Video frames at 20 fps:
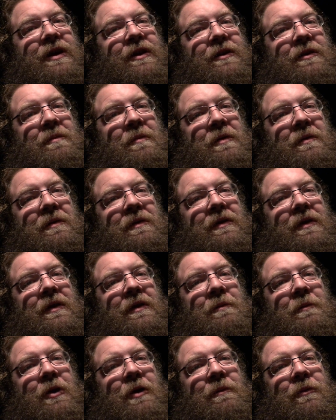can get it tomorrow,
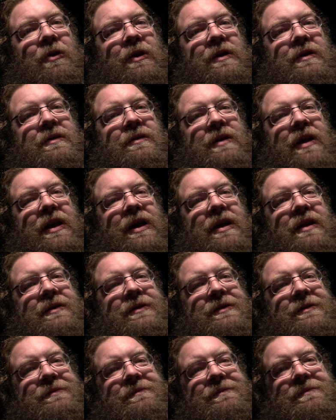done tomorrow morning. Night,
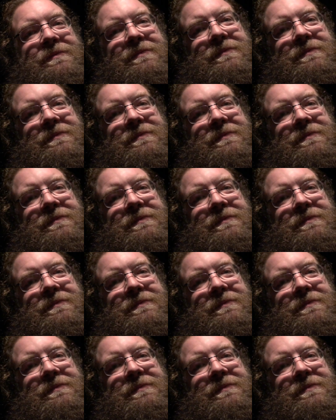guys.